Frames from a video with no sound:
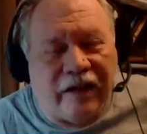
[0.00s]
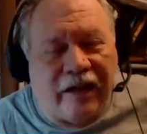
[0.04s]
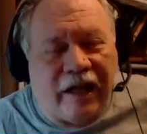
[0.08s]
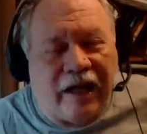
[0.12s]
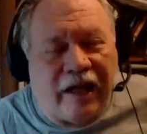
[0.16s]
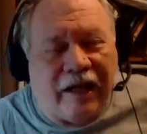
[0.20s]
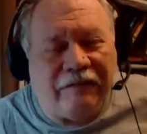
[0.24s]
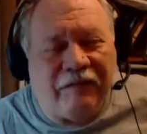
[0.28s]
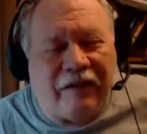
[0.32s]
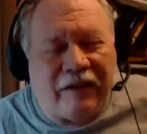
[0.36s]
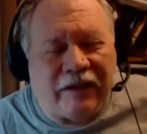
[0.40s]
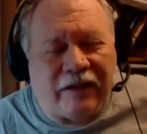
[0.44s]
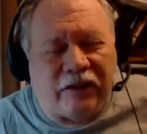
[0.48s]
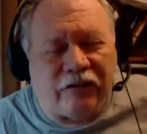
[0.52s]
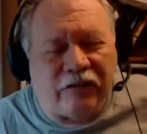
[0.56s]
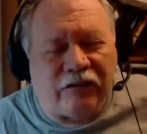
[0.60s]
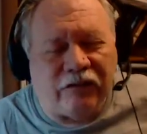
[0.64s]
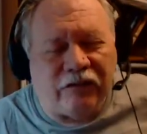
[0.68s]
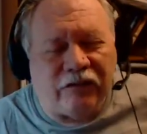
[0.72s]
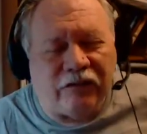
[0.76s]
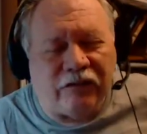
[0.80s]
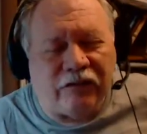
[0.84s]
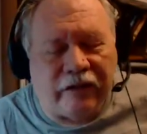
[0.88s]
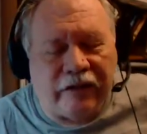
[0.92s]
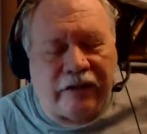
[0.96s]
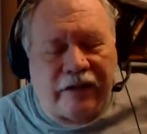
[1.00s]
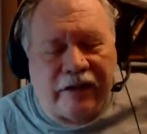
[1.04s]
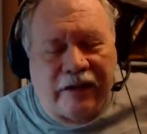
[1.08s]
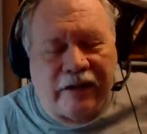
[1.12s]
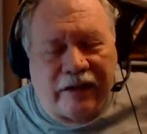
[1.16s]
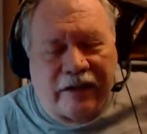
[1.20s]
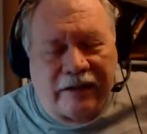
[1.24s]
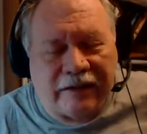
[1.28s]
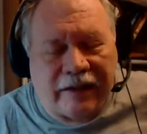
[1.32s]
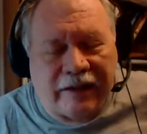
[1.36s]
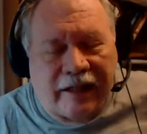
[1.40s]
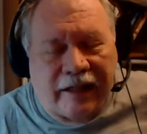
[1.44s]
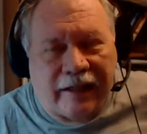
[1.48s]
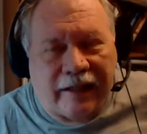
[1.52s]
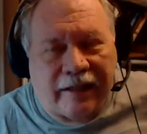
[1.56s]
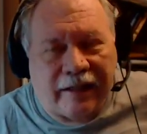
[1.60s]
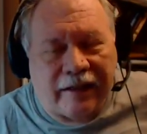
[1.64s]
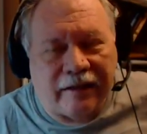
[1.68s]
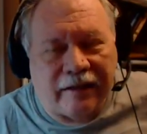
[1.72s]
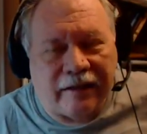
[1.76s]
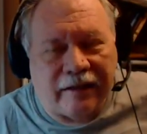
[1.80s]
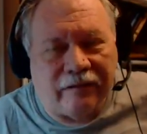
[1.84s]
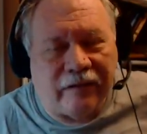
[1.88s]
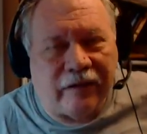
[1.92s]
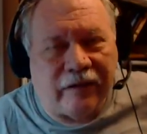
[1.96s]
I built the Fury tank
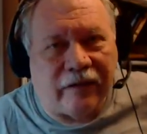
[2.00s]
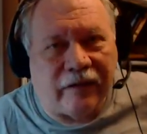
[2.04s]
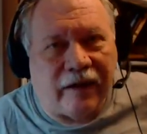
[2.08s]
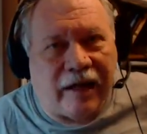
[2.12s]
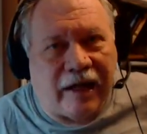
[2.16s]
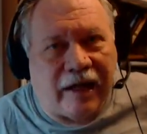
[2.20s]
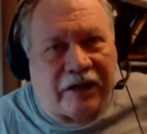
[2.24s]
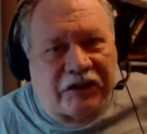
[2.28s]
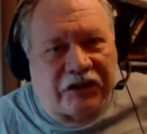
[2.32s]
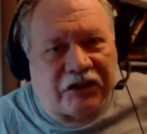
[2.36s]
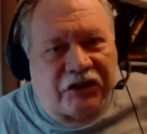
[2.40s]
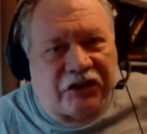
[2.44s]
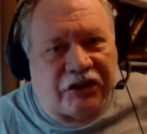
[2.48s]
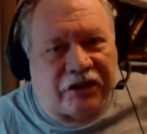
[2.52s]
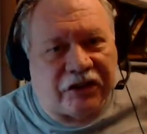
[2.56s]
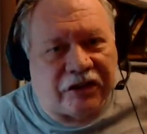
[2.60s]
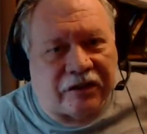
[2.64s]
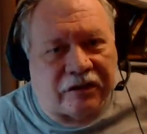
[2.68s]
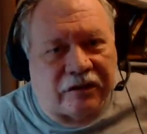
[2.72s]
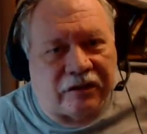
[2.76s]
there last year.